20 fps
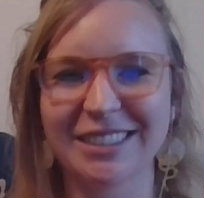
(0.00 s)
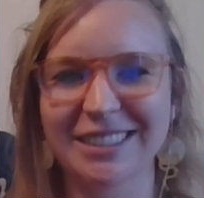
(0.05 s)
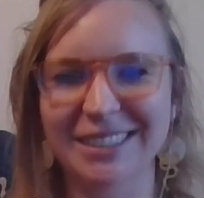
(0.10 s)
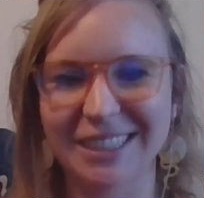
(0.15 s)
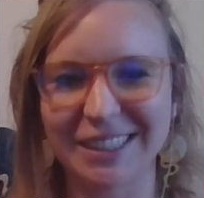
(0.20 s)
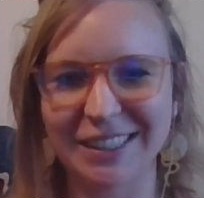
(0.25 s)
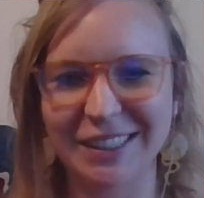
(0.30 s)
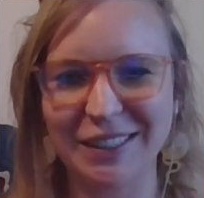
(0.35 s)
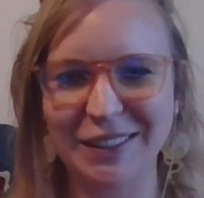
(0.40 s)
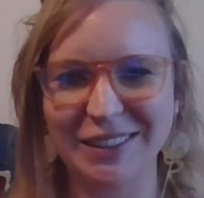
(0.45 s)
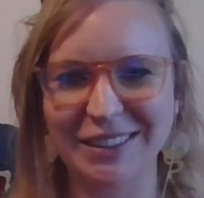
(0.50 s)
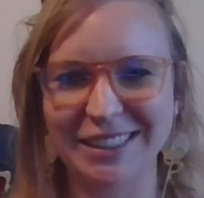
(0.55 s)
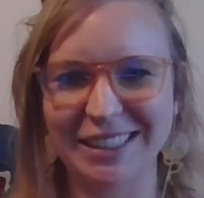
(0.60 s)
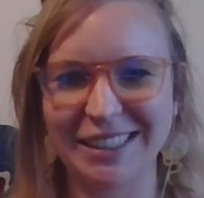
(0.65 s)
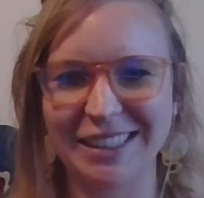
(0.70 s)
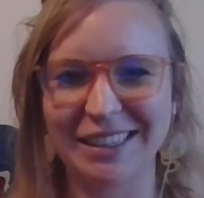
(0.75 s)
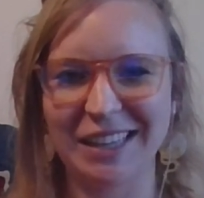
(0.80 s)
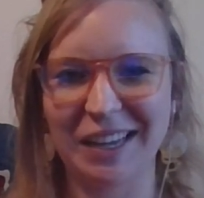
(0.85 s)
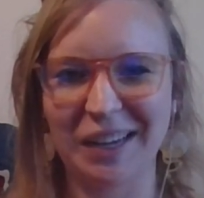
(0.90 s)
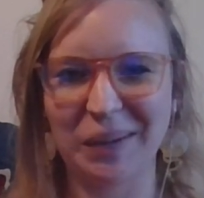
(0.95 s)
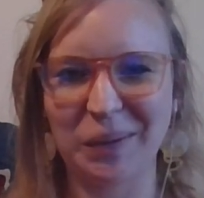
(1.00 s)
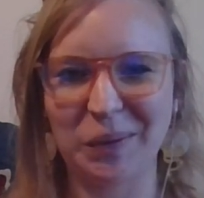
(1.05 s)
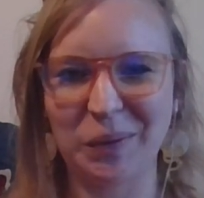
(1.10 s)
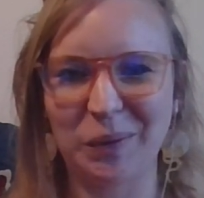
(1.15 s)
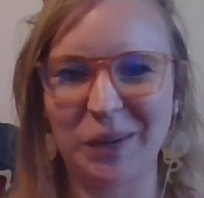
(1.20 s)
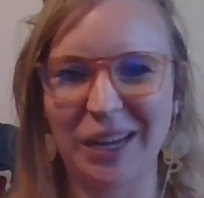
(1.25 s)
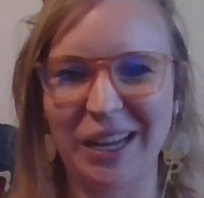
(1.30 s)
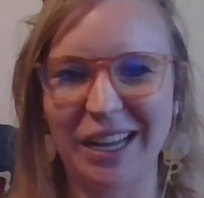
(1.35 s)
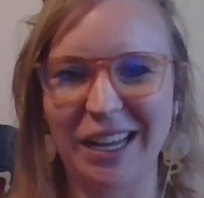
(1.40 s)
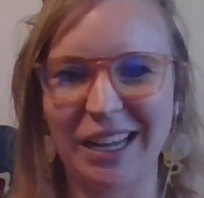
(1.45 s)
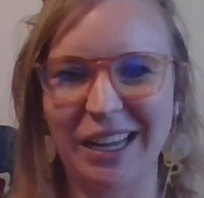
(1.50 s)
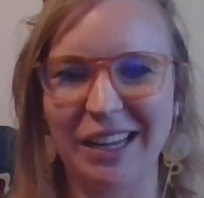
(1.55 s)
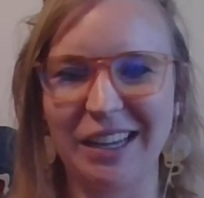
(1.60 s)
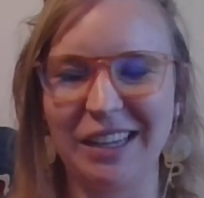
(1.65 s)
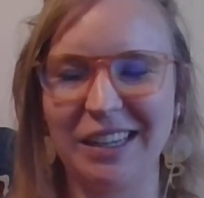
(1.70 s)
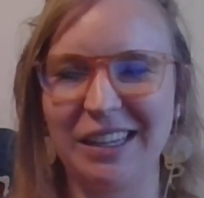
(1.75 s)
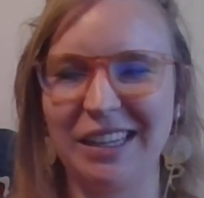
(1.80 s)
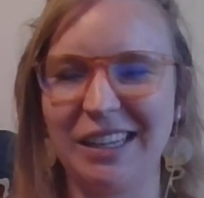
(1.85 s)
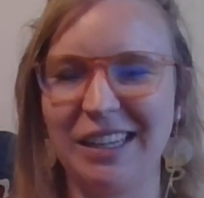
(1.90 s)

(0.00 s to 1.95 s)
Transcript: skills in that way.